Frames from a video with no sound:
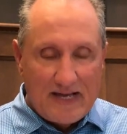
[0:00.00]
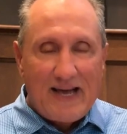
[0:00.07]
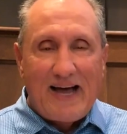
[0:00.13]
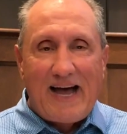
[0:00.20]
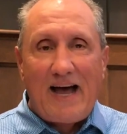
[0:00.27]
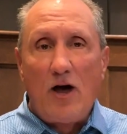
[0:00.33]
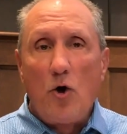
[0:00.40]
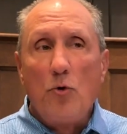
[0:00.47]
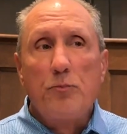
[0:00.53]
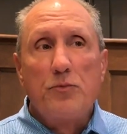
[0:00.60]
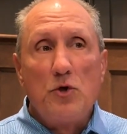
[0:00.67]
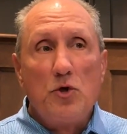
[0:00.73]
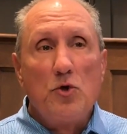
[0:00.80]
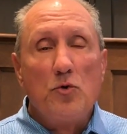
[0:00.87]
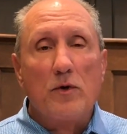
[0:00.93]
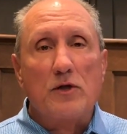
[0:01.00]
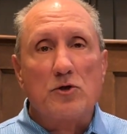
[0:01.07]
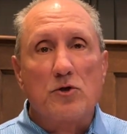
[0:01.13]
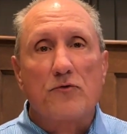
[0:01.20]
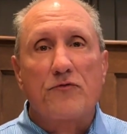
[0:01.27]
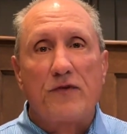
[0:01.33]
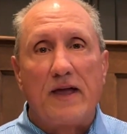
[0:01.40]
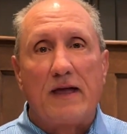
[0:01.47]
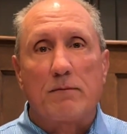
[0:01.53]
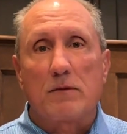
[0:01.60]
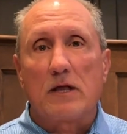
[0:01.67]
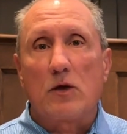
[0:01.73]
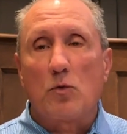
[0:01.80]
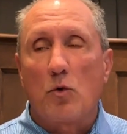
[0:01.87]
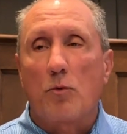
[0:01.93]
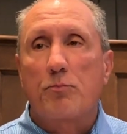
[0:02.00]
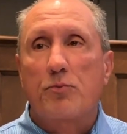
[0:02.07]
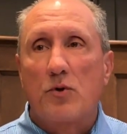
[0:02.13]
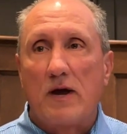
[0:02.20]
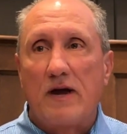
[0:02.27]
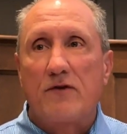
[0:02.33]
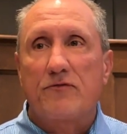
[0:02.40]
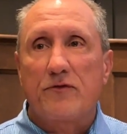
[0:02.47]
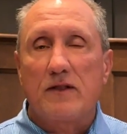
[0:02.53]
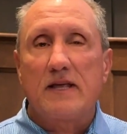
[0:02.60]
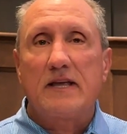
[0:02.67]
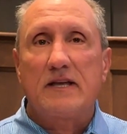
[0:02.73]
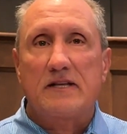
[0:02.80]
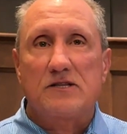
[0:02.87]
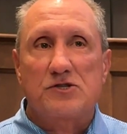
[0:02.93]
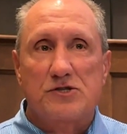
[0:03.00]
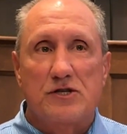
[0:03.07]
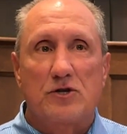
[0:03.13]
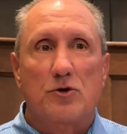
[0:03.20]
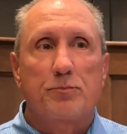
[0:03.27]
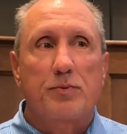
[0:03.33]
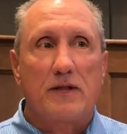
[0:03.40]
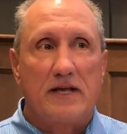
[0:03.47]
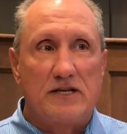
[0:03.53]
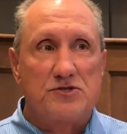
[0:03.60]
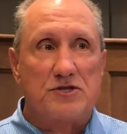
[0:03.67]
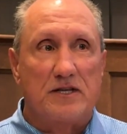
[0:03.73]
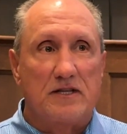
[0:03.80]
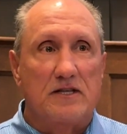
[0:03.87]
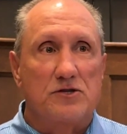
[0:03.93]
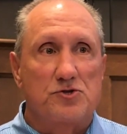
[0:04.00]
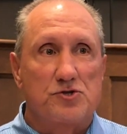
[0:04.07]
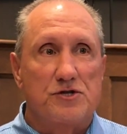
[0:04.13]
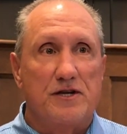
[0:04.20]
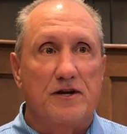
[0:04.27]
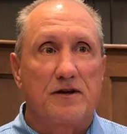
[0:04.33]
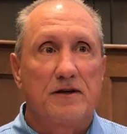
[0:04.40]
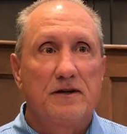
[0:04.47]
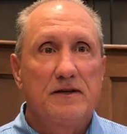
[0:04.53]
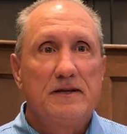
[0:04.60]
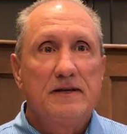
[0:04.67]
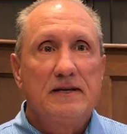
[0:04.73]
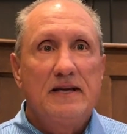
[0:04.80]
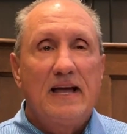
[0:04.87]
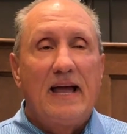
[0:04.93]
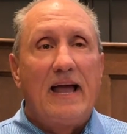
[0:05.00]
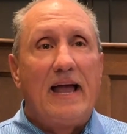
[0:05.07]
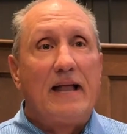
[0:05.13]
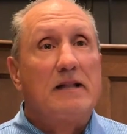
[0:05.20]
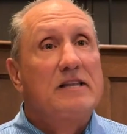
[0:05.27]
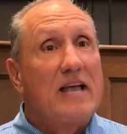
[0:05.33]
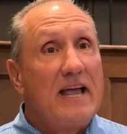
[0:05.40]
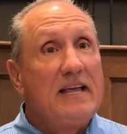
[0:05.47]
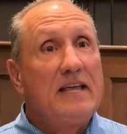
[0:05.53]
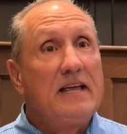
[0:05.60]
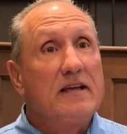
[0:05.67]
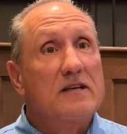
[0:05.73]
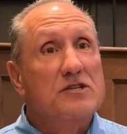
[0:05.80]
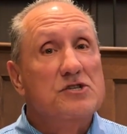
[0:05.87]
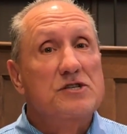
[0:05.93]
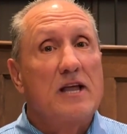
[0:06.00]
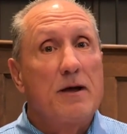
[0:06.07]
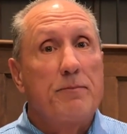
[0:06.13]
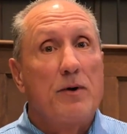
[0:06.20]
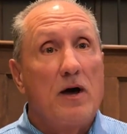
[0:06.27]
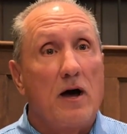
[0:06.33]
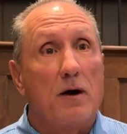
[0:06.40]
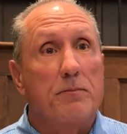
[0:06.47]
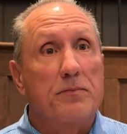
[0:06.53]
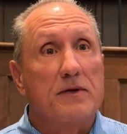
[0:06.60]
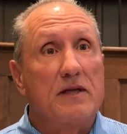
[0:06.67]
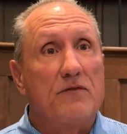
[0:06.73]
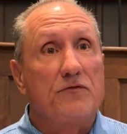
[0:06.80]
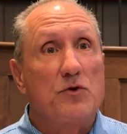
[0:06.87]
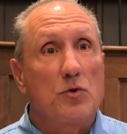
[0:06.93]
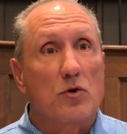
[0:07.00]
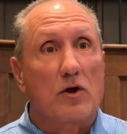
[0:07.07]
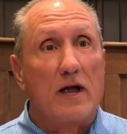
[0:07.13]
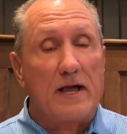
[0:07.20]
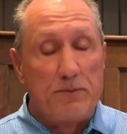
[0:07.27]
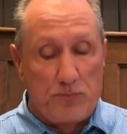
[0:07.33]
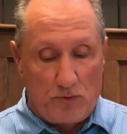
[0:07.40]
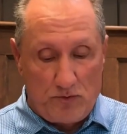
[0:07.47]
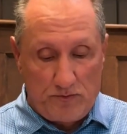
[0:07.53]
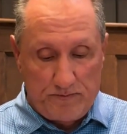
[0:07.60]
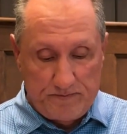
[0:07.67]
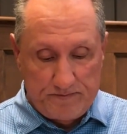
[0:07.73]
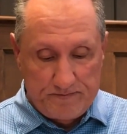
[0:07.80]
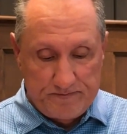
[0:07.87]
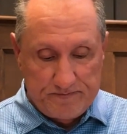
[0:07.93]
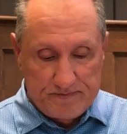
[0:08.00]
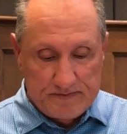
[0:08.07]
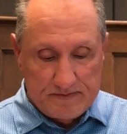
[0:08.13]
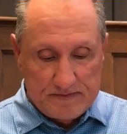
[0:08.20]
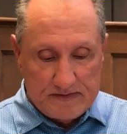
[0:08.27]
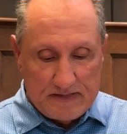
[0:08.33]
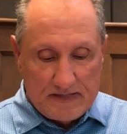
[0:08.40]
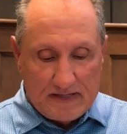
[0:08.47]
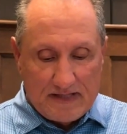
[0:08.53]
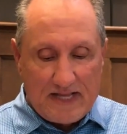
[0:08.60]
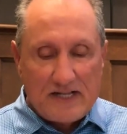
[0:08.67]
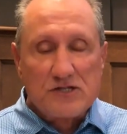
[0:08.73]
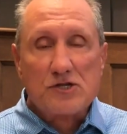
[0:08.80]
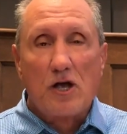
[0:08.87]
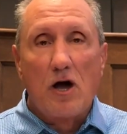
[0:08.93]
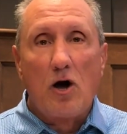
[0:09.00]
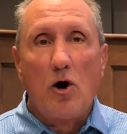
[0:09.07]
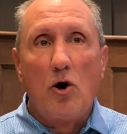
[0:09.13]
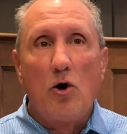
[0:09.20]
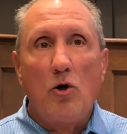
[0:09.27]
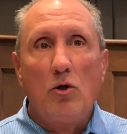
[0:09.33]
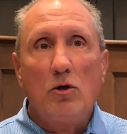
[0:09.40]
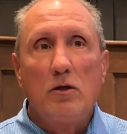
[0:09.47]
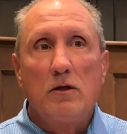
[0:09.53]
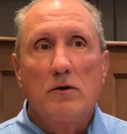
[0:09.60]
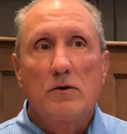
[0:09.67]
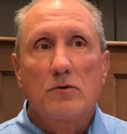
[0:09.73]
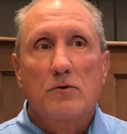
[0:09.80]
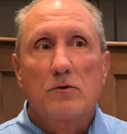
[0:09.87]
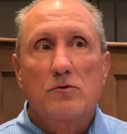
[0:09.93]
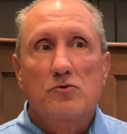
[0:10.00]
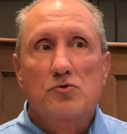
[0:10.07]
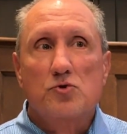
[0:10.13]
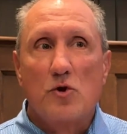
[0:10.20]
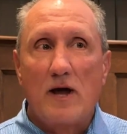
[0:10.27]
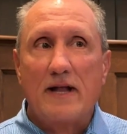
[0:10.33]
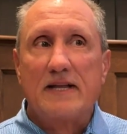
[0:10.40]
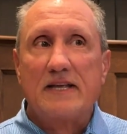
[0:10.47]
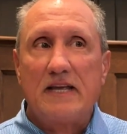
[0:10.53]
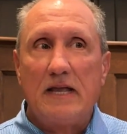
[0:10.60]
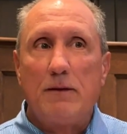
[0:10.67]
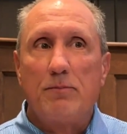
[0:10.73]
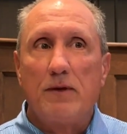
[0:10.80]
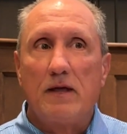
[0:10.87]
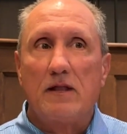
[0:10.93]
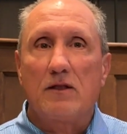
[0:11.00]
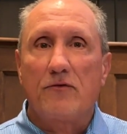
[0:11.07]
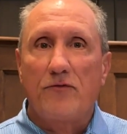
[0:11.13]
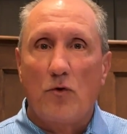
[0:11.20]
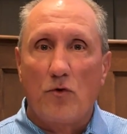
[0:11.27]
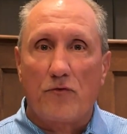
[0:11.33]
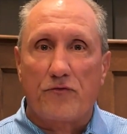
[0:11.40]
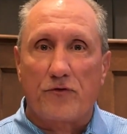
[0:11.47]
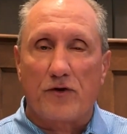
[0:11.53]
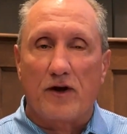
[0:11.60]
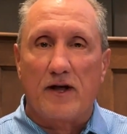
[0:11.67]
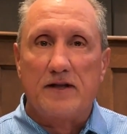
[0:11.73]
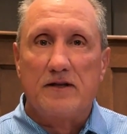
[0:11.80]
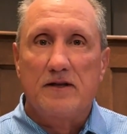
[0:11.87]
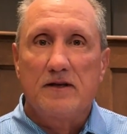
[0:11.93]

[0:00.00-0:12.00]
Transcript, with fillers: I hope you and your family will prayerfully consider pledging this year and taking a step up if you are able. Let's all try to keep in the forefront